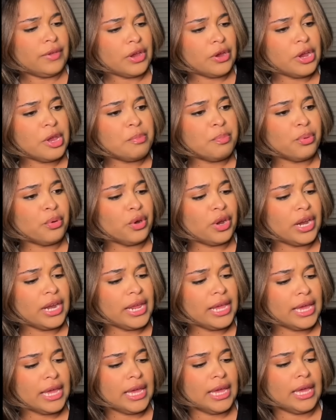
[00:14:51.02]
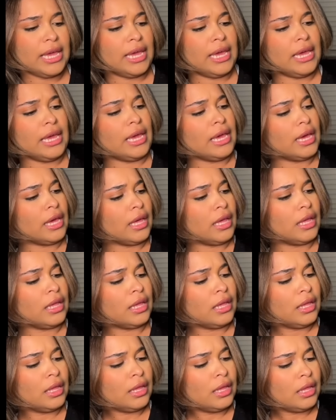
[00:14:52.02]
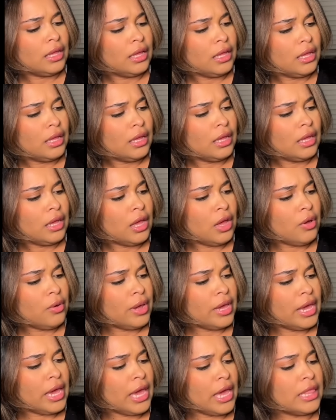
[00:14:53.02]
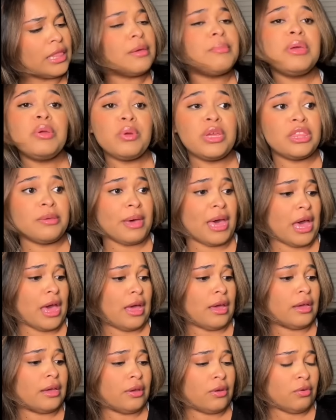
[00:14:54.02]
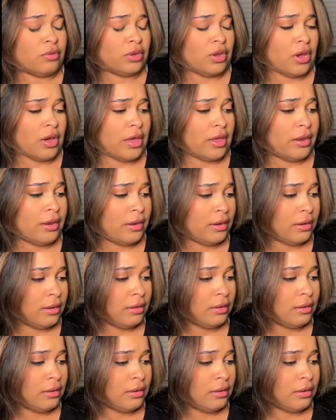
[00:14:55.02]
Very pretty. Okay, yeah, can I get it back? Hold on.